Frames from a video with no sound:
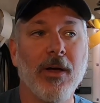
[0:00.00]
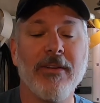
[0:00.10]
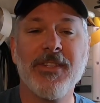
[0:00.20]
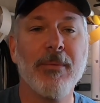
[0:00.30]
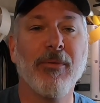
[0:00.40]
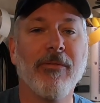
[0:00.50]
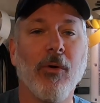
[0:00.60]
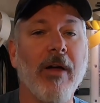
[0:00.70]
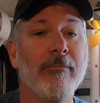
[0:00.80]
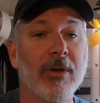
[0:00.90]
I've said
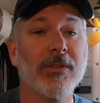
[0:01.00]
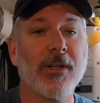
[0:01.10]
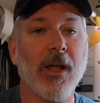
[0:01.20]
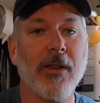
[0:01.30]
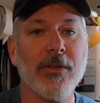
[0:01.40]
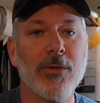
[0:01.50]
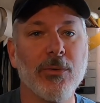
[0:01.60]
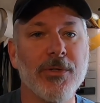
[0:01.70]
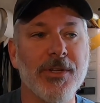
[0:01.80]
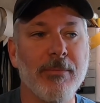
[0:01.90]
before, I built a lot of the
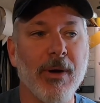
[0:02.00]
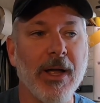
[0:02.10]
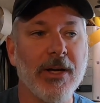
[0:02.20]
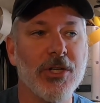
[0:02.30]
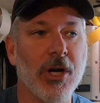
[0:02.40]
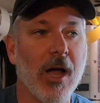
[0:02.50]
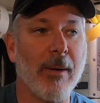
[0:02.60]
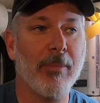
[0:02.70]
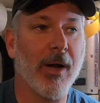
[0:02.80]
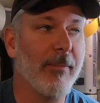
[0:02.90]
tools in my
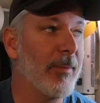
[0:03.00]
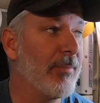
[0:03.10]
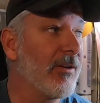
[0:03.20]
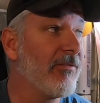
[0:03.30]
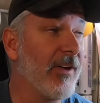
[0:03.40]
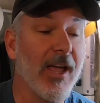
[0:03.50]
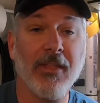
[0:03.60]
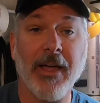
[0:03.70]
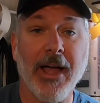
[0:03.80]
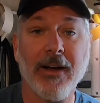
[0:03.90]
shop and I'm a big fan
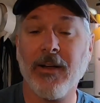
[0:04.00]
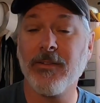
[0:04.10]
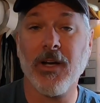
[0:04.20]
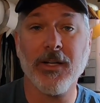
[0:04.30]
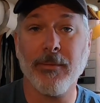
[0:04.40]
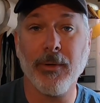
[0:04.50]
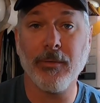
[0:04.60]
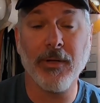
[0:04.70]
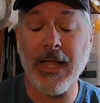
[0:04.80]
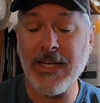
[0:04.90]
of that. I talked
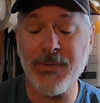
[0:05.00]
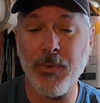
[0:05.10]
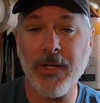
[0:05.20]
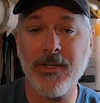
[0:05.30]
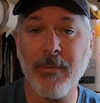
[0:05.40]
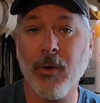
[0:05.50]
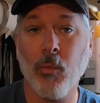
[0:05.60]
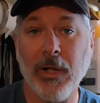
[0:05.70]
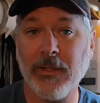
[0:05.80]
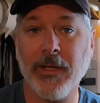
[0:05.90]
about in last week's
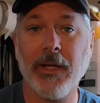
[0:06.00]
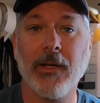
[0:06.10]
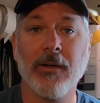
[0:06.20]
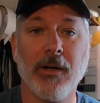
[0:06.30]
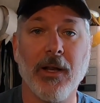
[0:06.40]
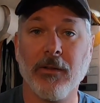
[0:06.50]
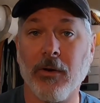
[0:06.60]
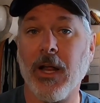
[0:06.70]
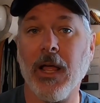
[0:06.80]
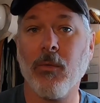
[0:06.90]
about welding and, and
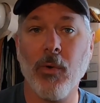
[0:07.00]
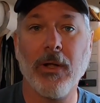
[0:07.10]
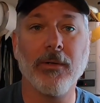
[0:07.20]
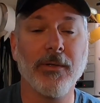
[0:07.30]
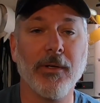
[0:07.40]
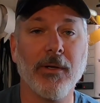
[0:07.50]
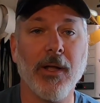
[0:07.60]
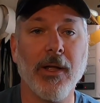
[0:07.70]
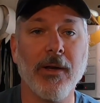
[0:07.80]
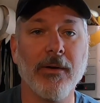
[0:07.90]
learning how to weld and,
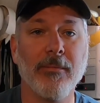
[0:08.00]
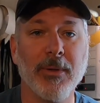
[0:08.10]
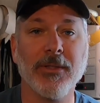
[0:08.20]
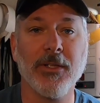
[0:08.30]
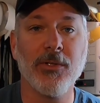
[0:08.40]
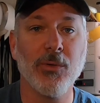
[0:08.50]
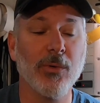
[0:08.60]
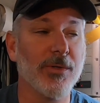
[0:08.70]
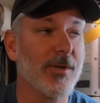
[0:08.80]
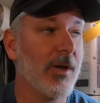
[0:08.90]
and building
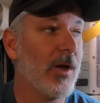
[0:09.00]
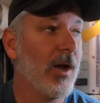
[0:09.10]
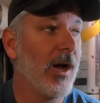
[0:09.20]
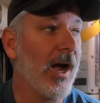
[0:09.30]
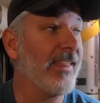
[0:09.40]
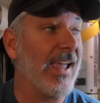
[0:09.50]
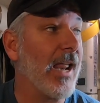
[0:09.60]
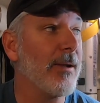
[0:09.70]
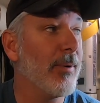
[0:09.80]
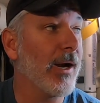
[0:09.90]
tools. I think
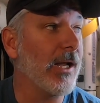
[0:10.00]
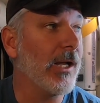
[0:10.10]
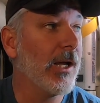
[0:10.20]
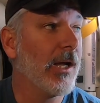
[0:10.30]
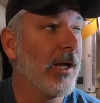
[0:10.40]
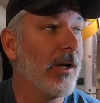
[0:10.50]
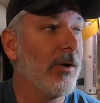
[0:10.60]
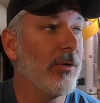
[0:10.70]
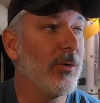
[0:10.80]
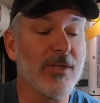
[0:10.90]
anybody
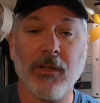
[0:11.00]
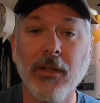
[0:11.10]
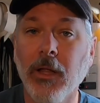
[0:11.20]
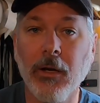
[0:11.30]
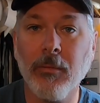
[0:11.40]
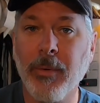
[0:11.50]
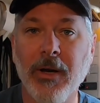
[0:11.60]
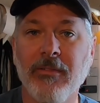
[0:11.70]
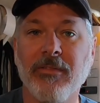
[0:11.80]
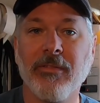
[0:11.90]
who has a little
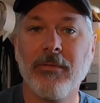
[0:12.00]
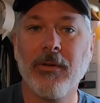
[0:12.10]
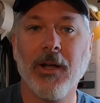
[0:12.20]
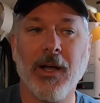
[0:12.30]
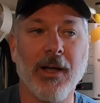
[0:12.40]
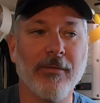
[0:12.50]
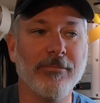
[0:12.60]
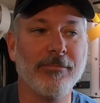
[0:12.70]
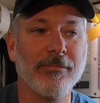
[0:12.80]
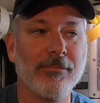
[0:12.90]
bit of um,